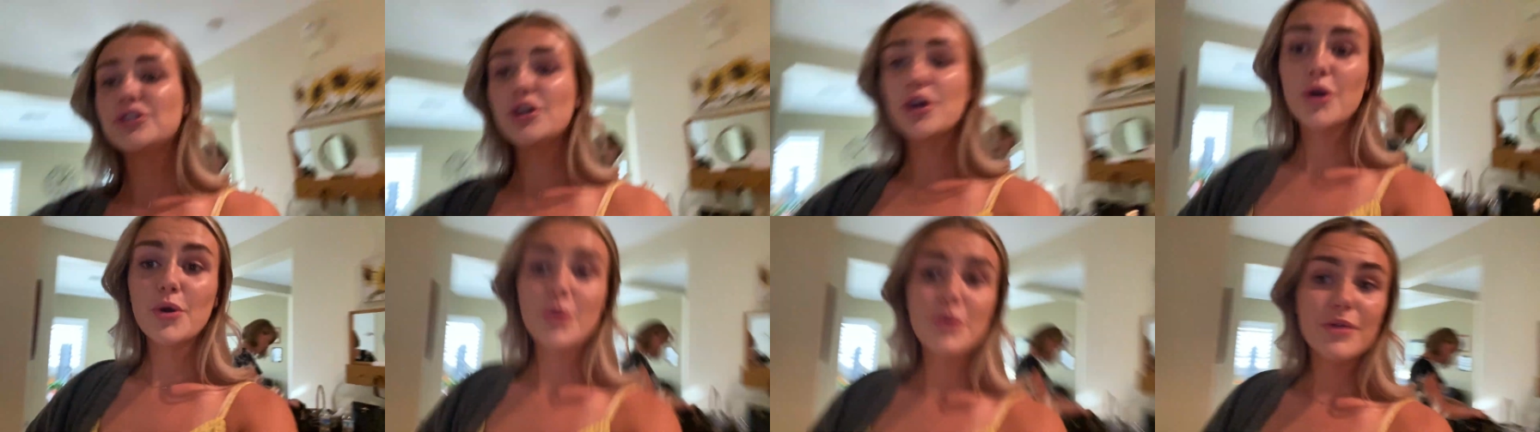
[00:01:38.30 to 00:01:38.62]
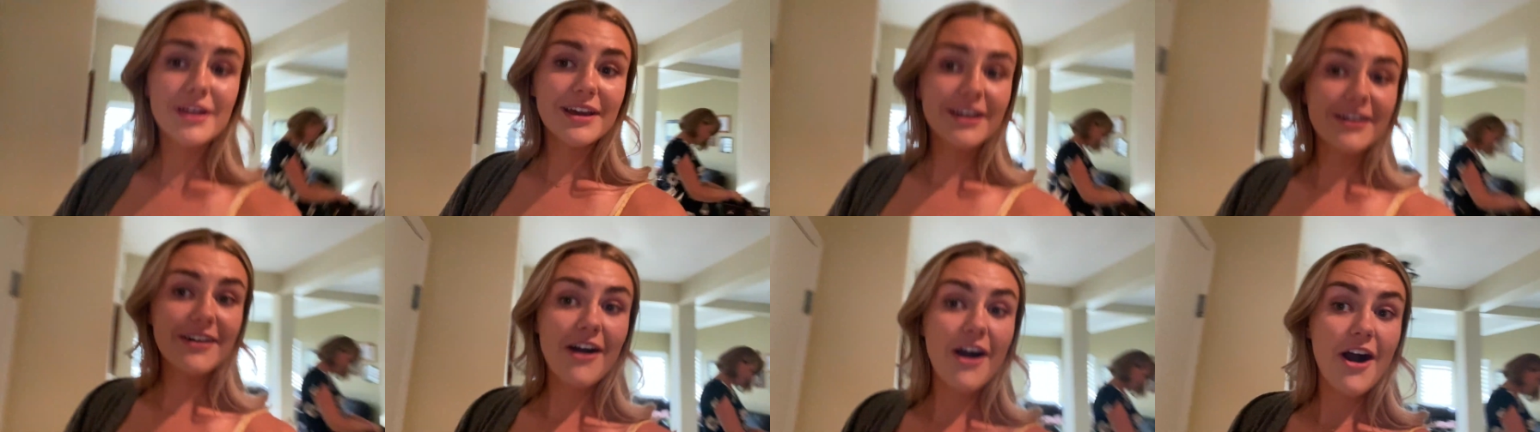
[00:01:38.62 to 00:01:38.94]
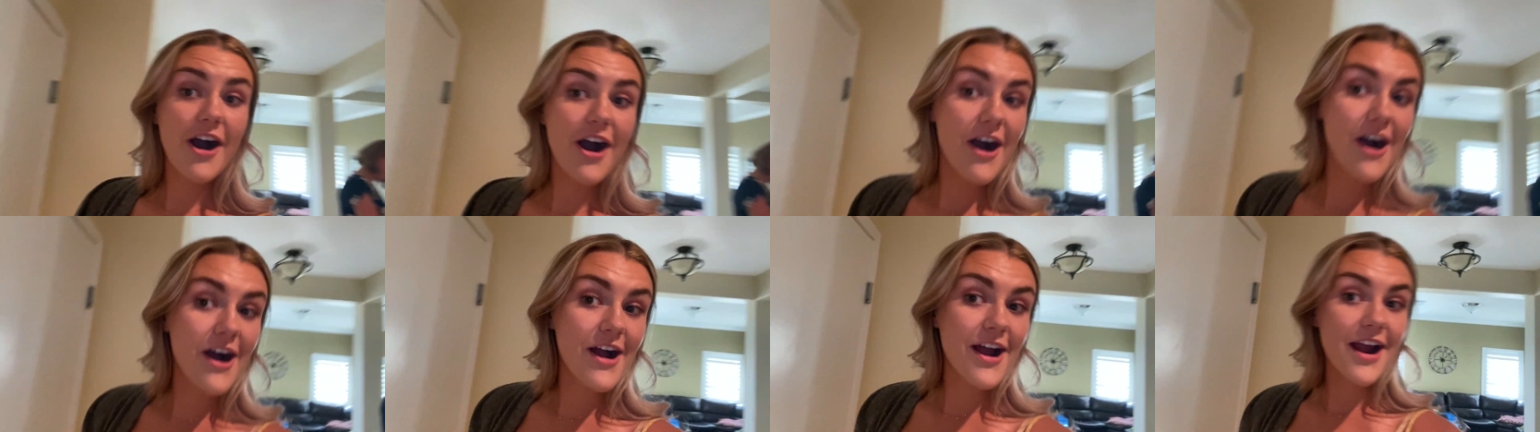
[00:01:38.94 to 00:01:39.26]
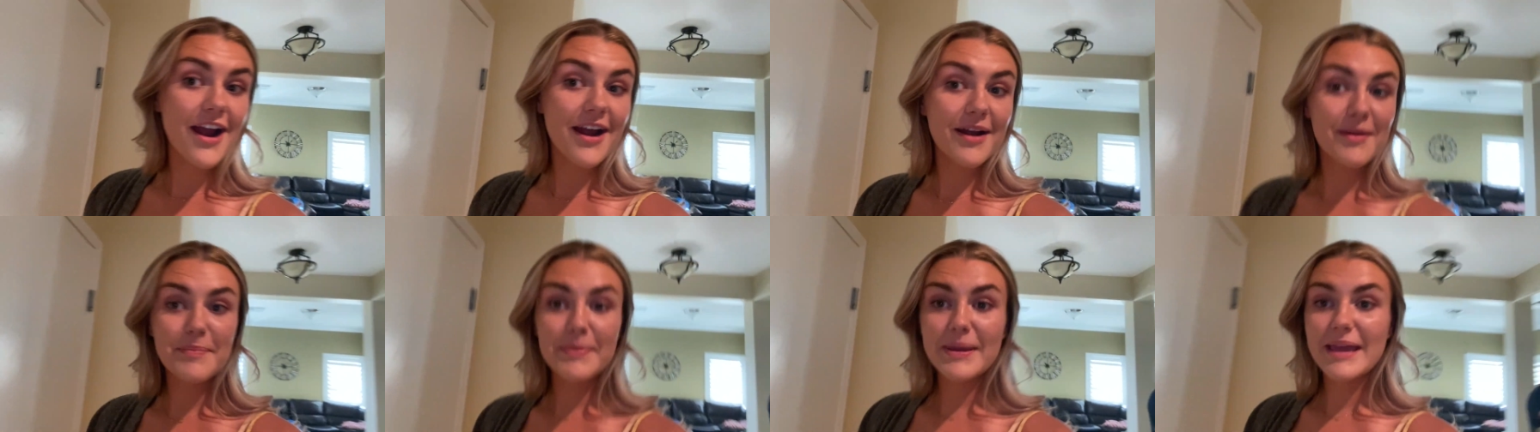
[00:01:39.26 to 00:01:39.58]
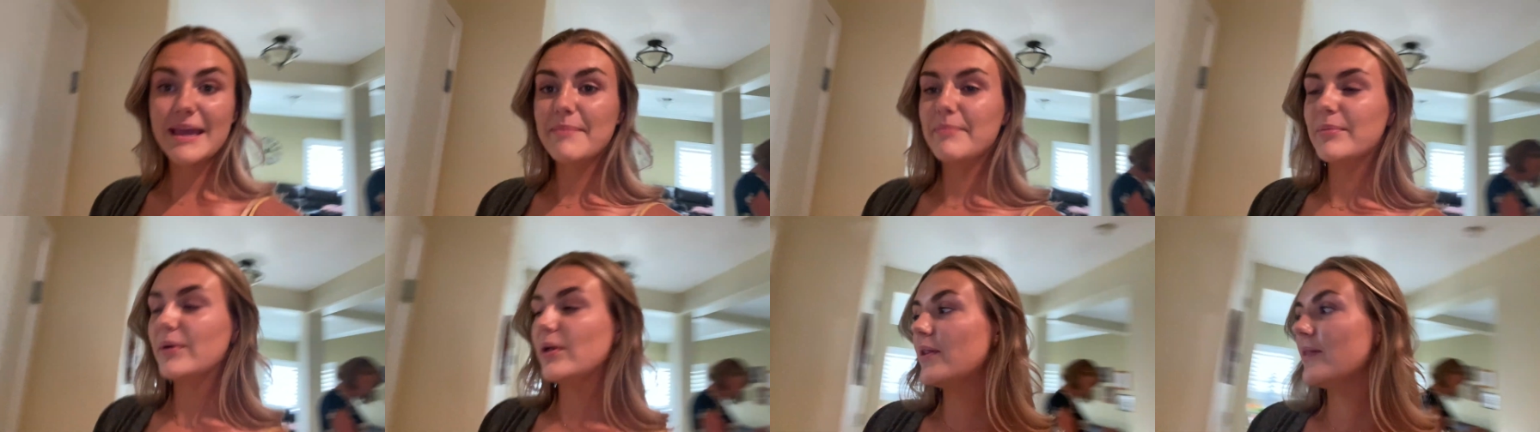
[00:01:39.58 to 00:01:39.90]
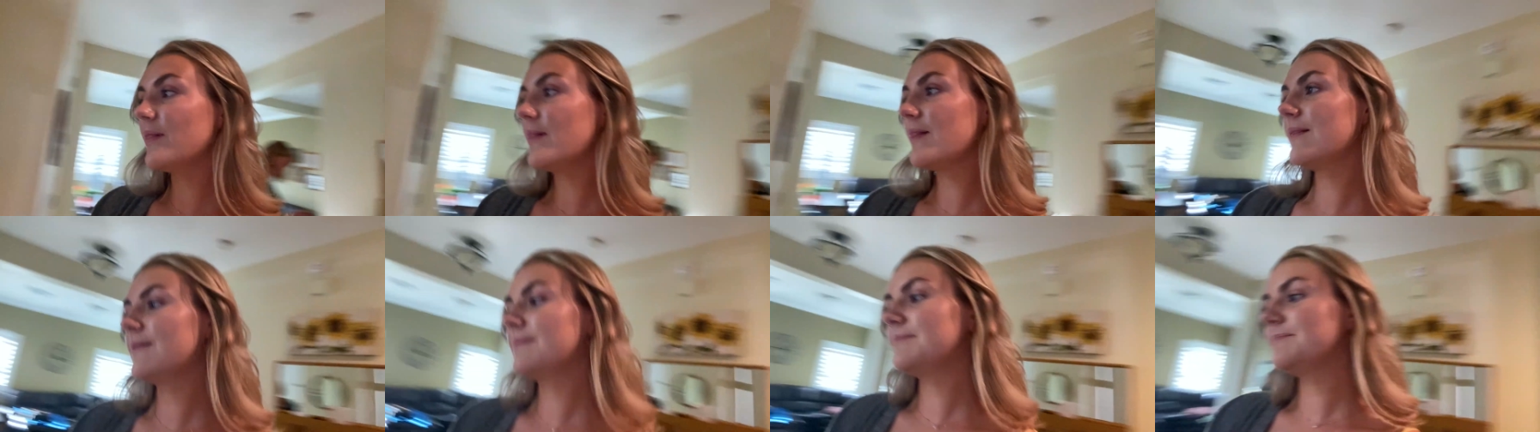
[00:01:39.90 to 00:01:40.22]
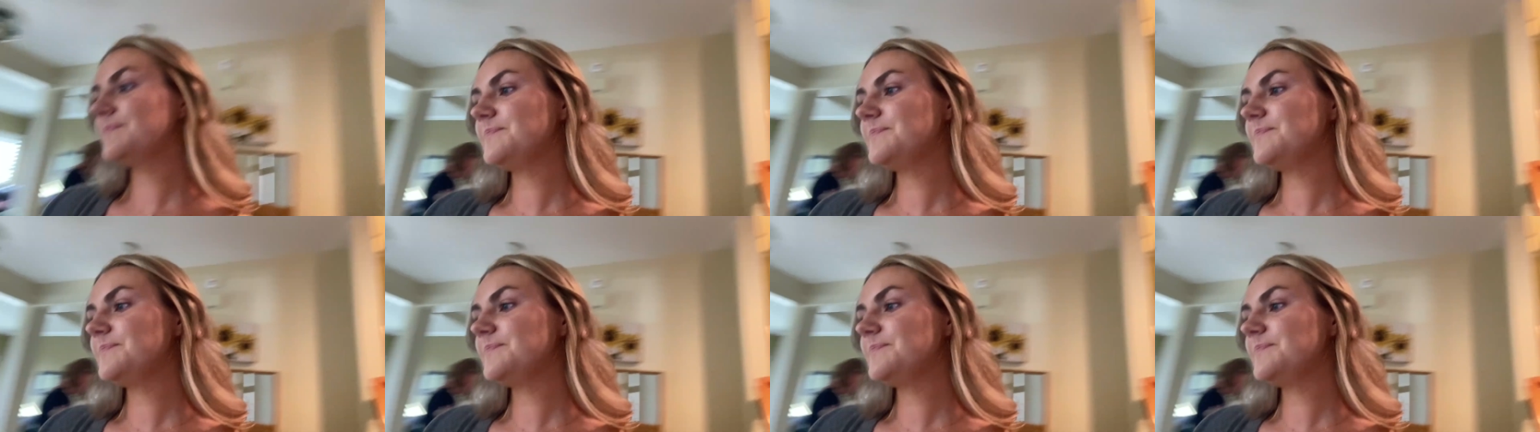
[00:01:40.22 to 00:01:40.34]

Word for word: to the car, people.